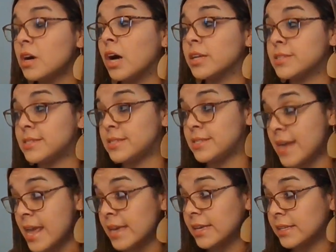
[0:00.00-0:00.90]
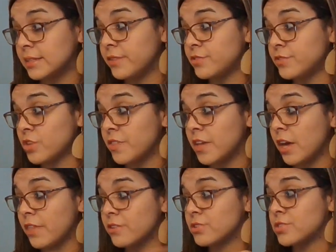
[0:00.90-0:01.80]
"A snake lives on the
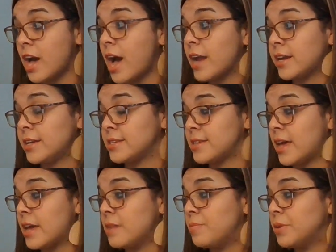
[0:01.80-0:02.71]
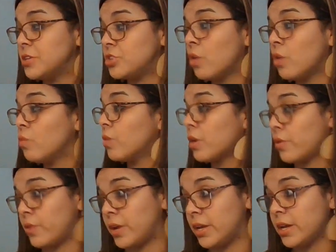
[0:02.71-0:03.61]
other side," he said, "but don't
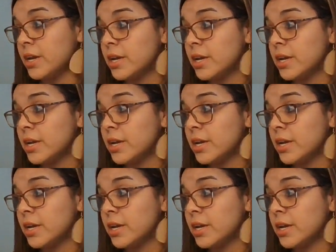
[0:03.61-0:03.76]
worry.